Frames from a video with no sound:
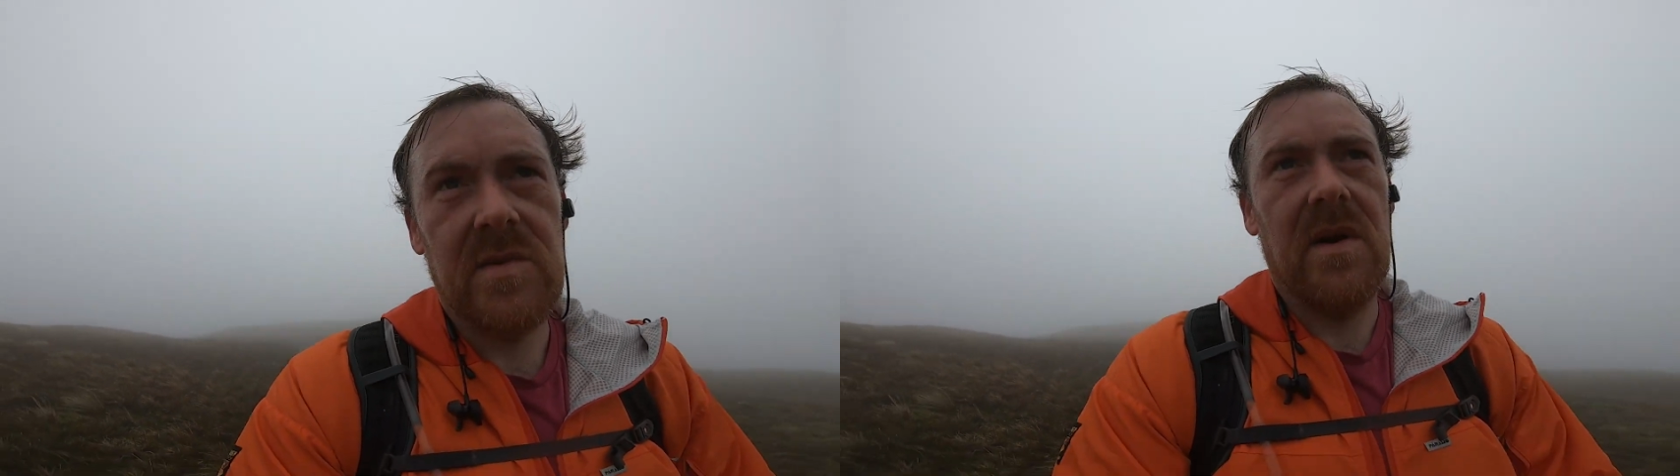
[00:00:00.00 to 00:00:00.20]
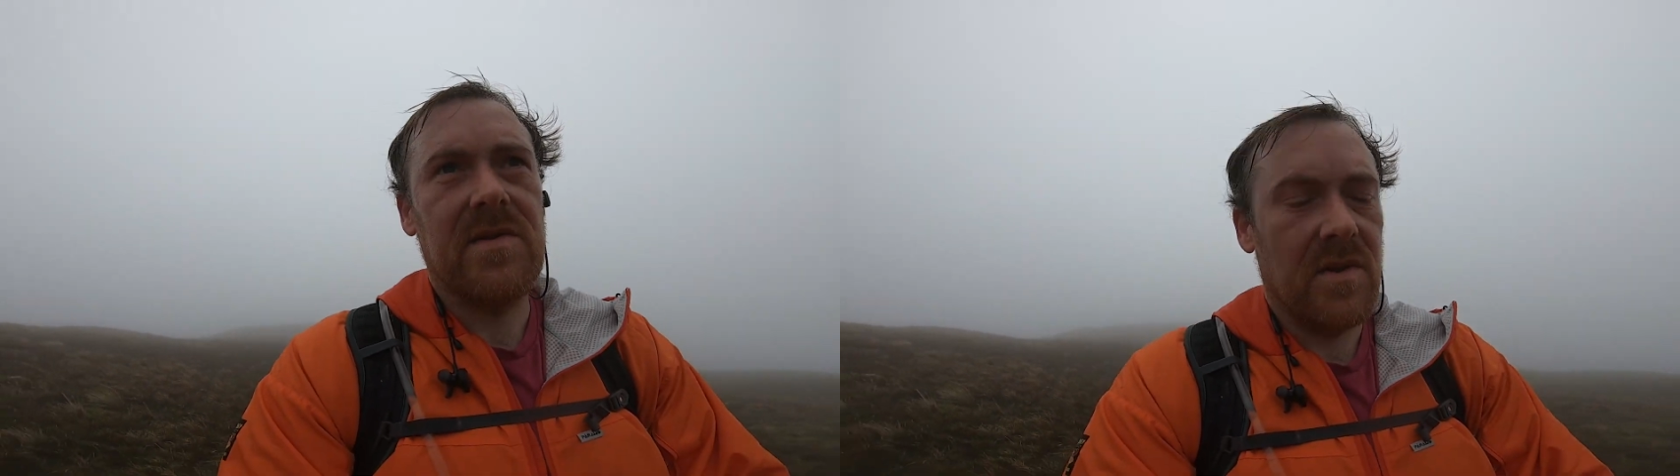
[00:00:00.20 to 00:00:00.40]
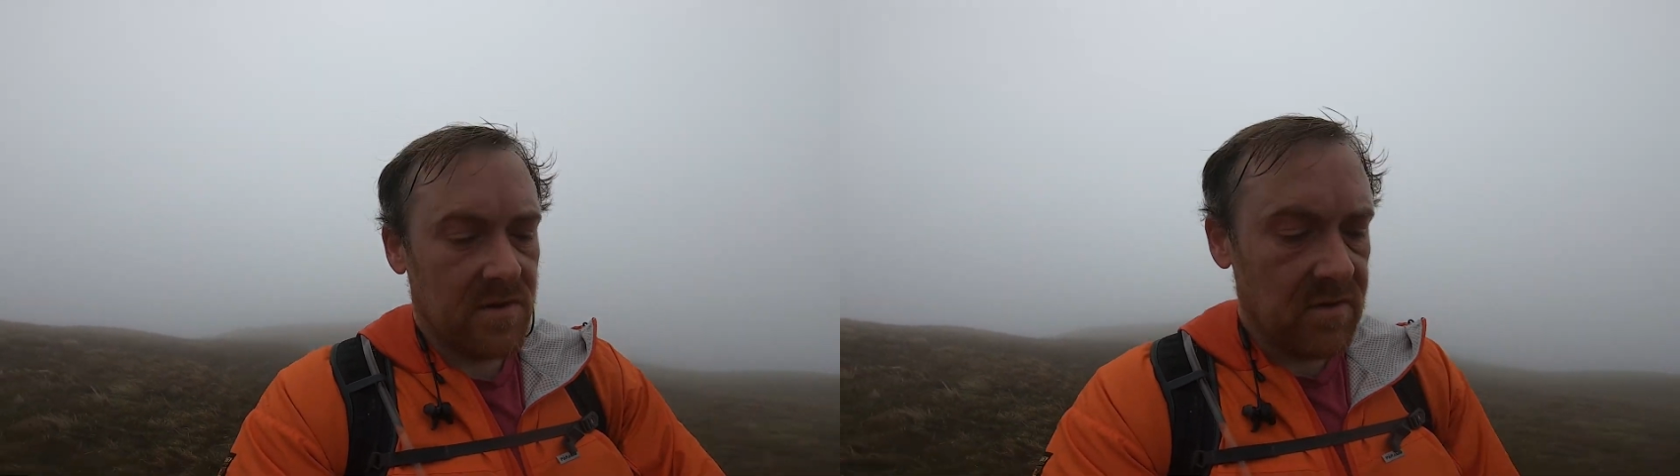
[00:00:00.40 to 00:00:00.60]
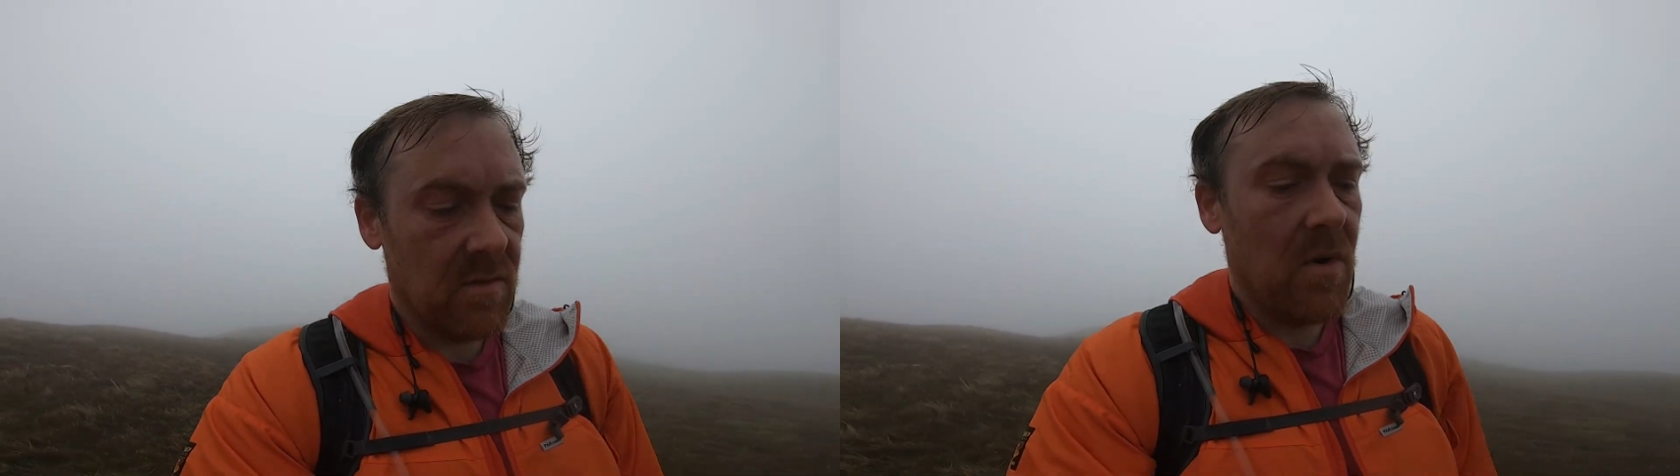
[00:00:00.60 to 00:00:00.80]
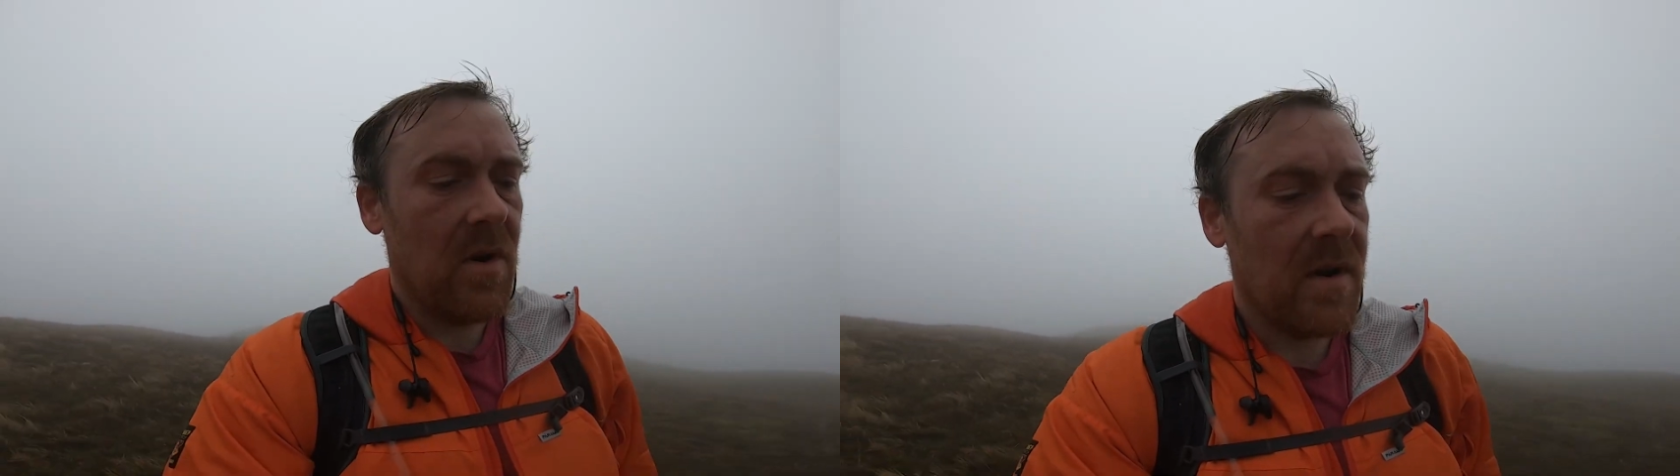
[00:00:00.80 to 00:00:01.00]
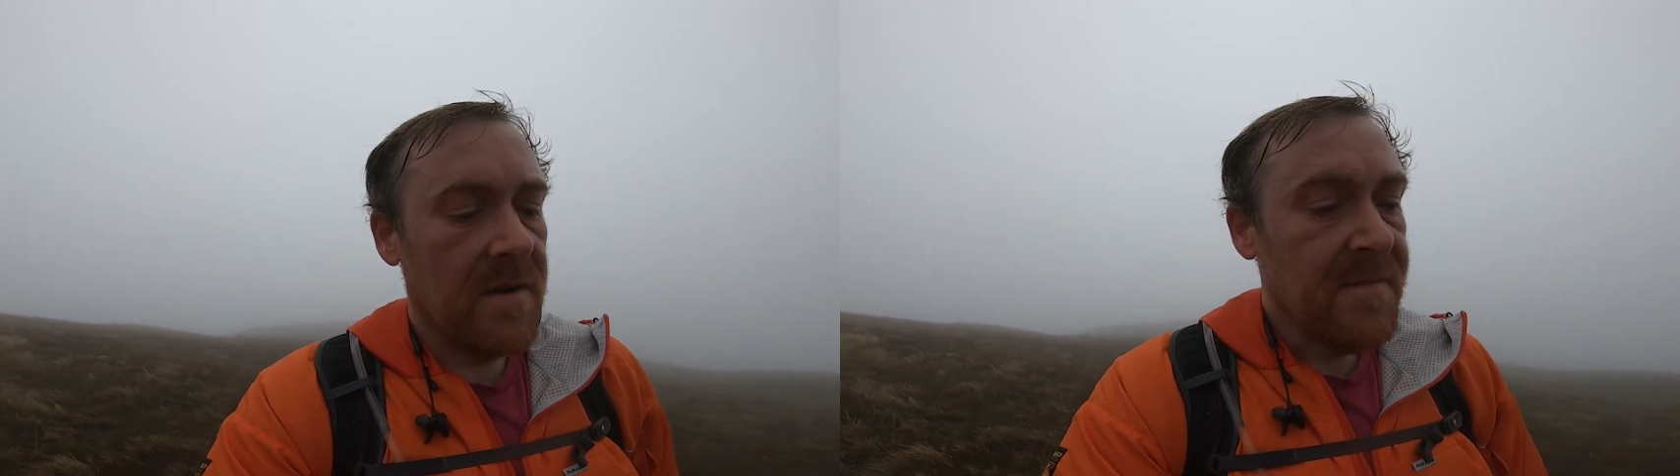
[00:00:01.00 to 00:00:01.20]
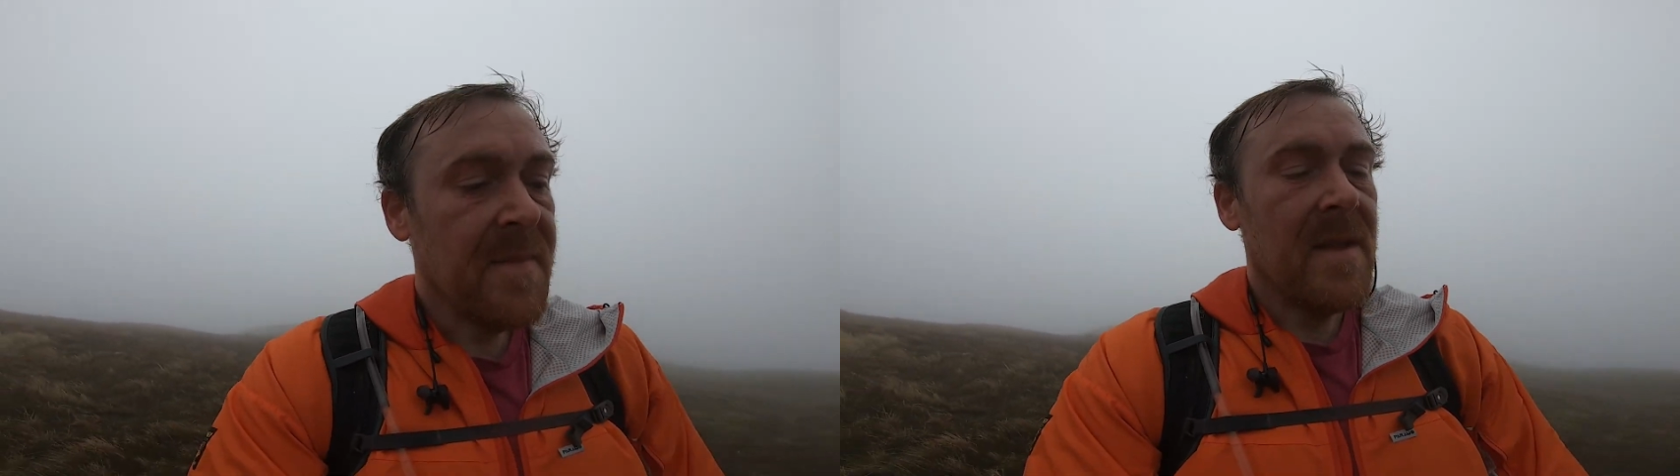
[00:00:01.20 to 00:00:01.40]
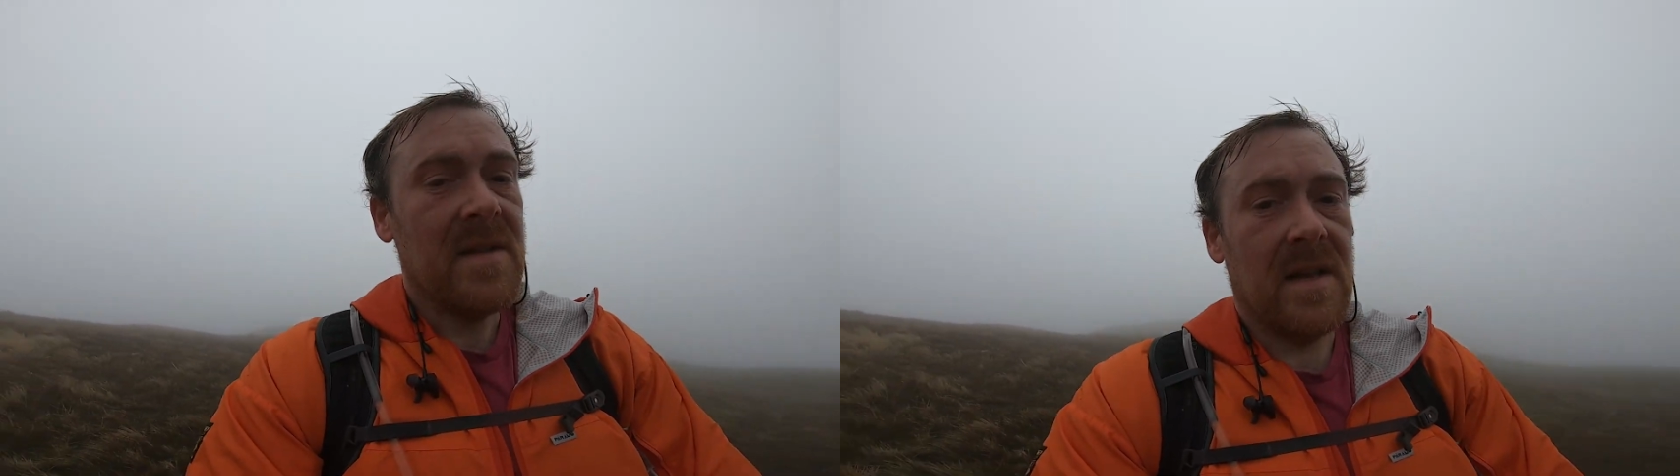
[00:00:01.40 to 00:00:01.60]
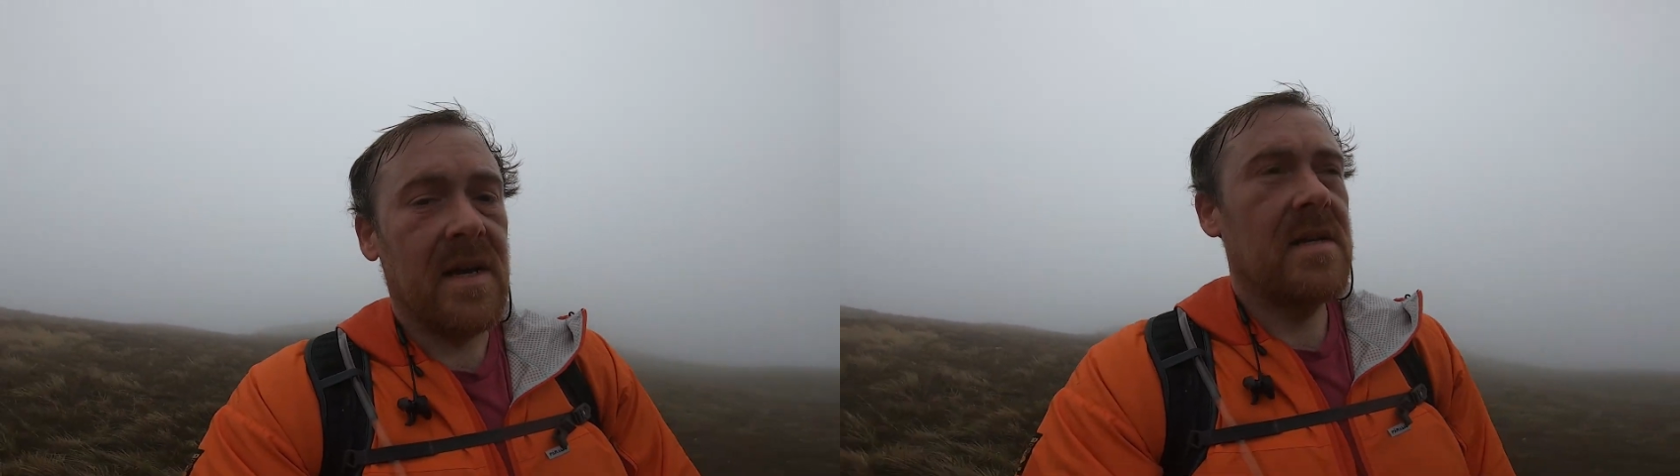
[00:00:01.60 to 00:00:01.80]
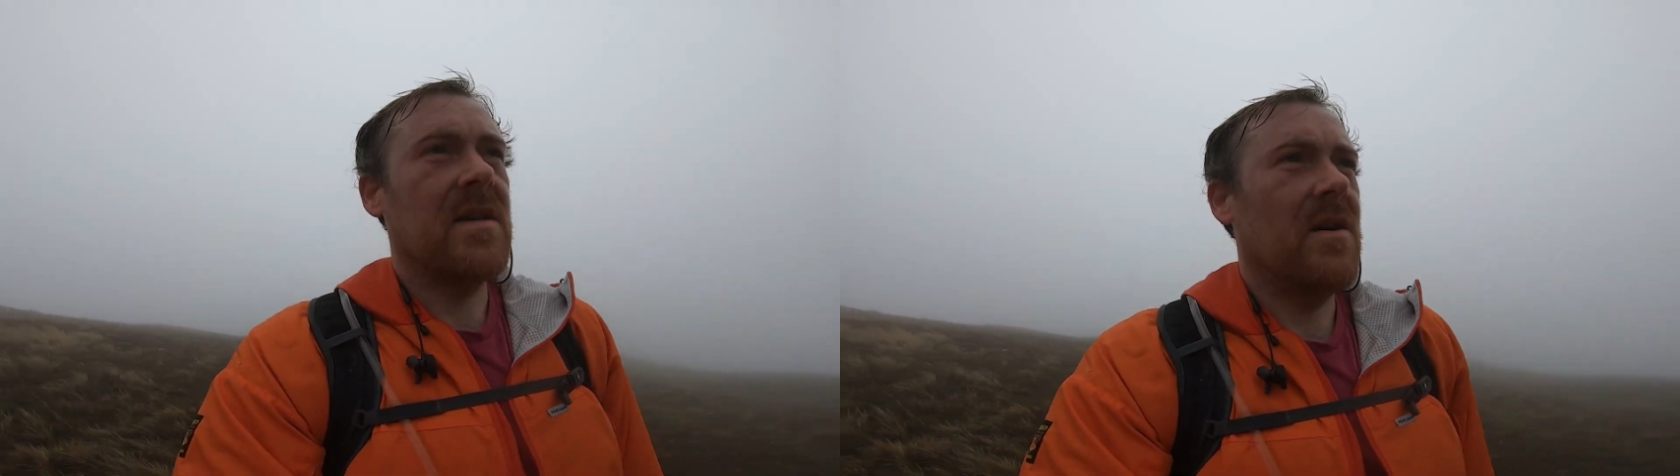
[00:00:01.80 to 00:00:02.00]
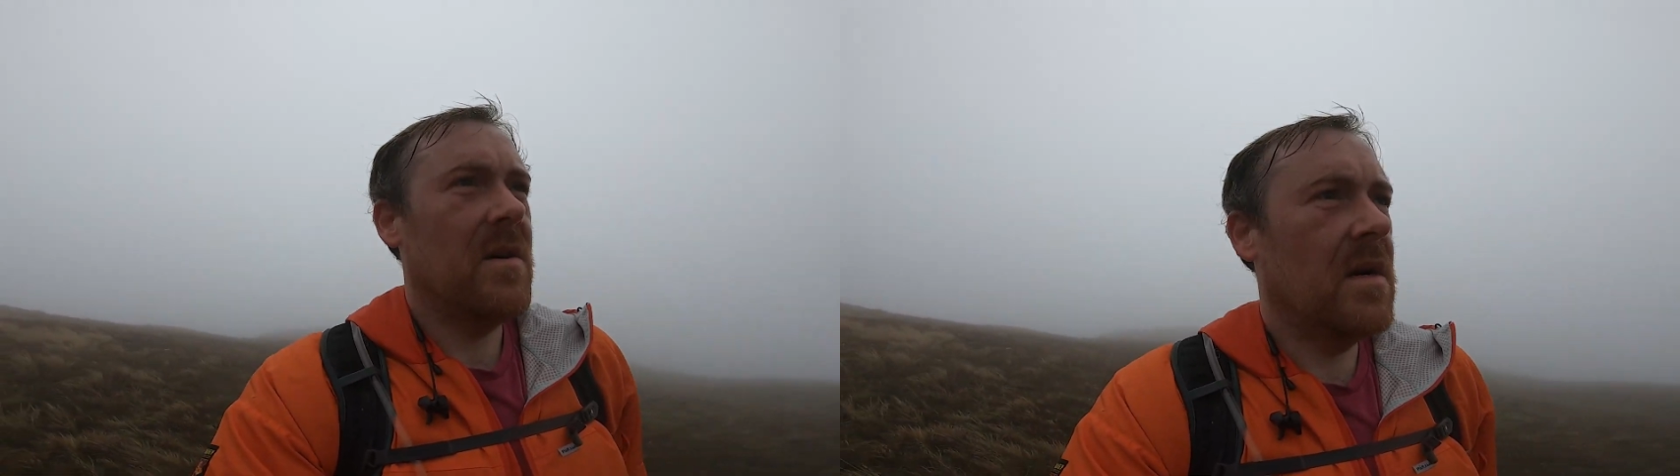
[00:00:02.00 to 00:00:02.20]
where I was going to do a walk today. So